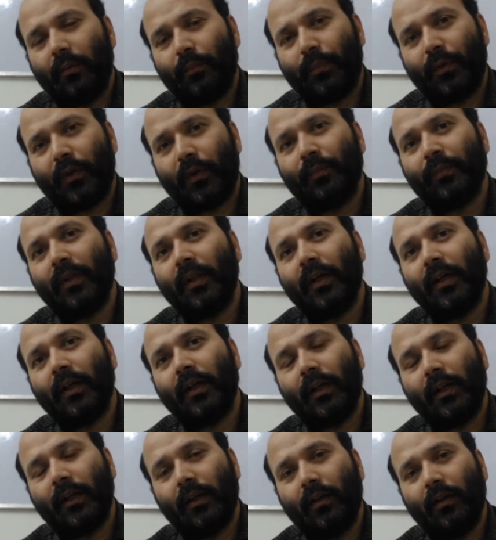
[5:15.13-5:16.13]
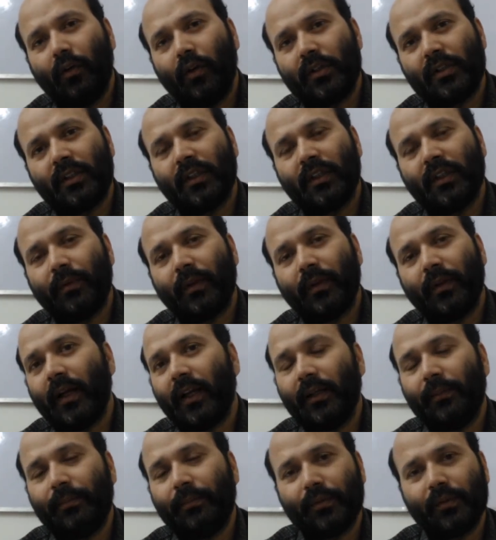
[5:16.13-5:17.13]
from the origin of
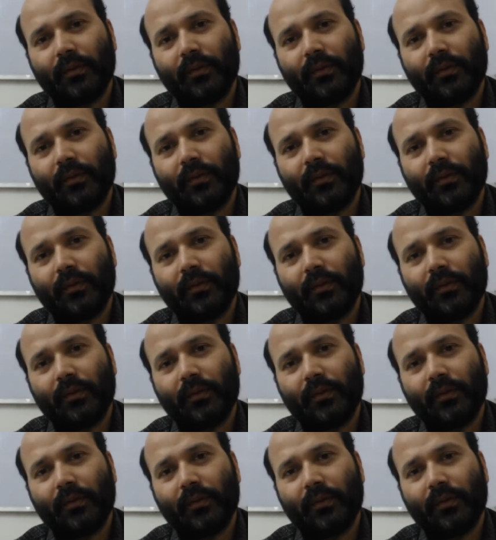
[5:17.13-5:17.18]
life,